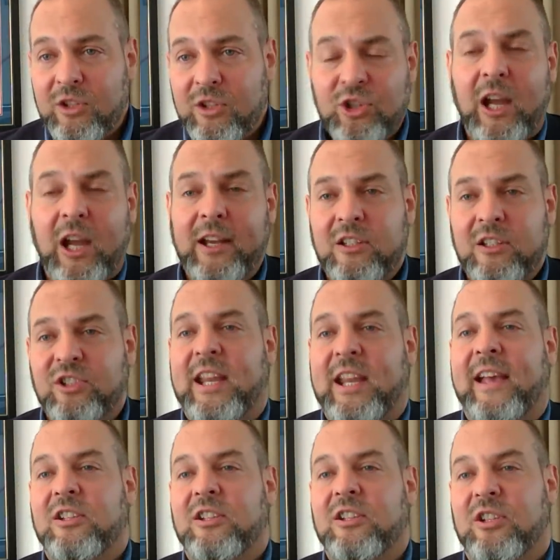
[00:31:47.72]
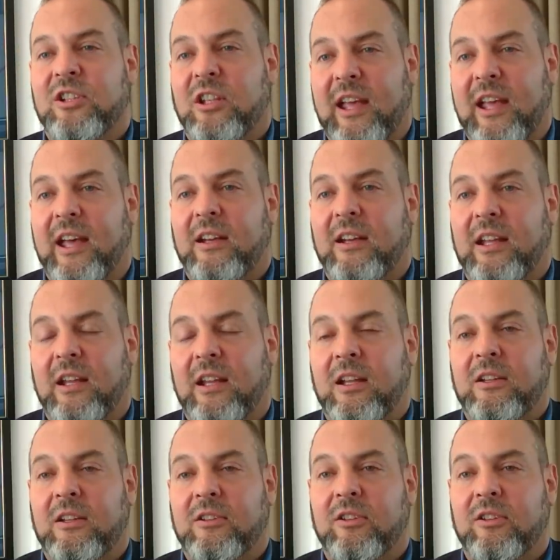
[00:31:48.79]
China is challenging that,
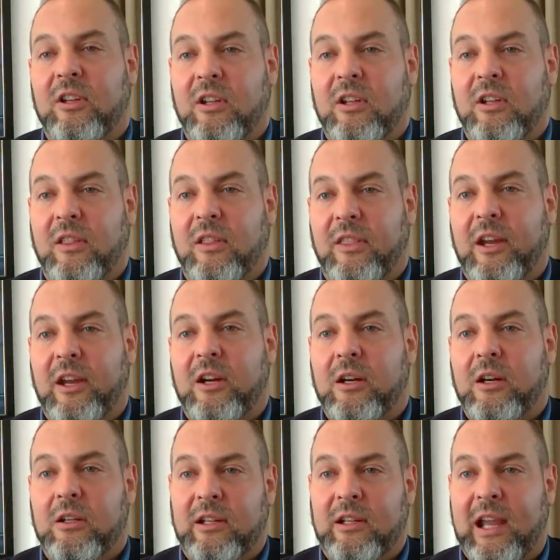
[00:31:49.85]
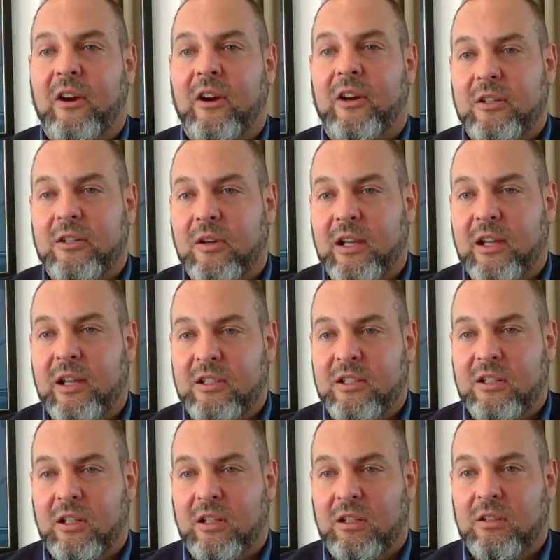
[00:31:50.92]
and they are
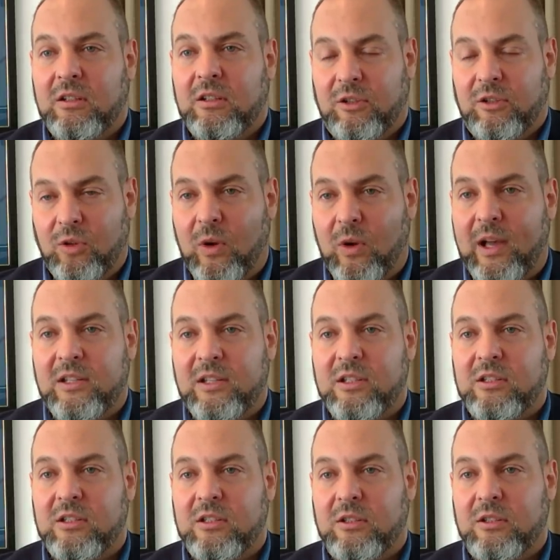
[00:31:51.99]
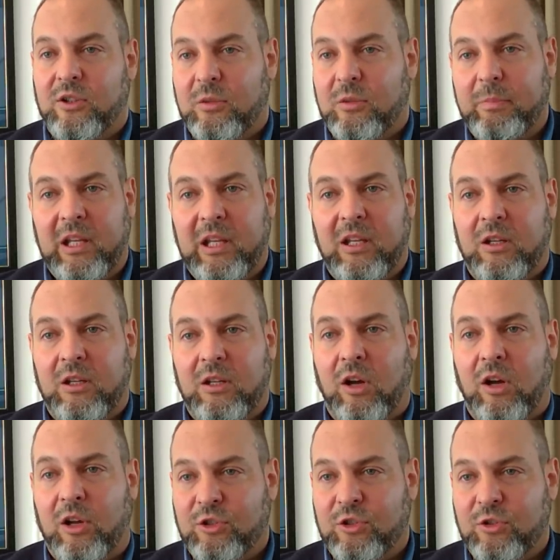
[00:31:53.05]
characterizing U.S., European,
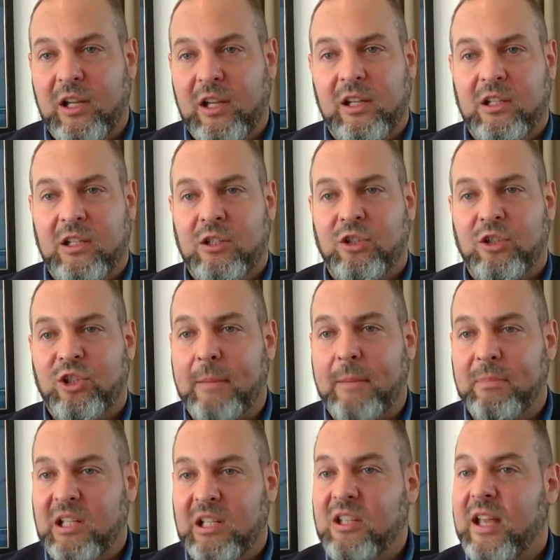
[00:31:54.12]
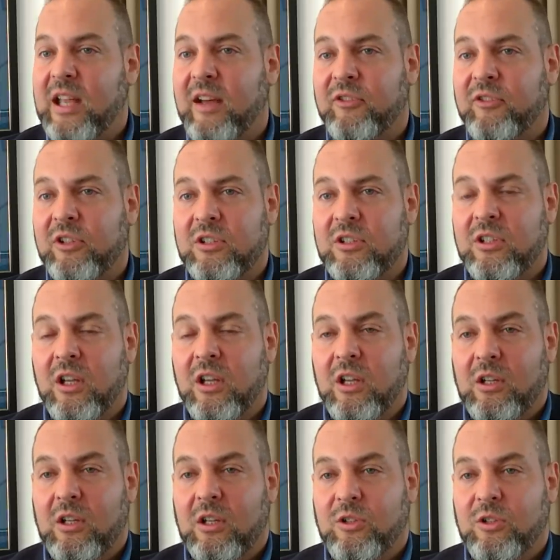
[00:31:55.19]
Australian, Japanese efforts
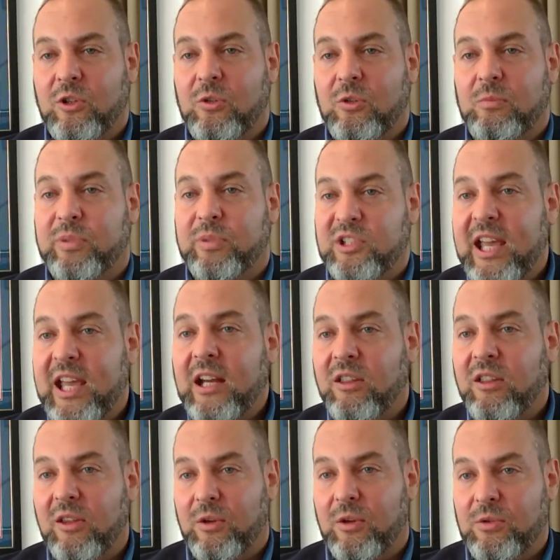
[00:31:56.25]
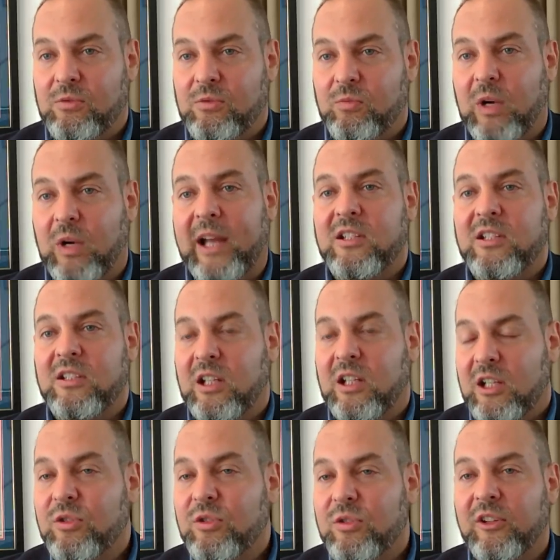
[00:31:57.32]
to protect those rights and
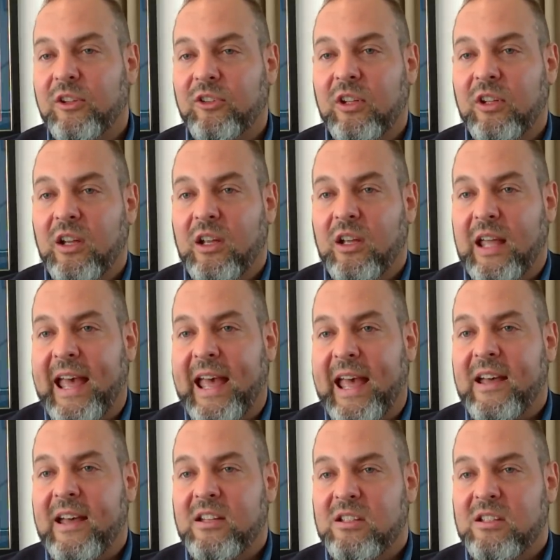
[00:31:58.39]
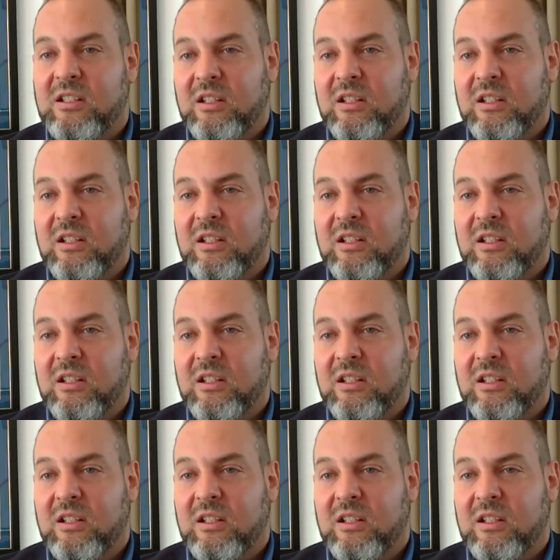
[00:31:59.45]
interests as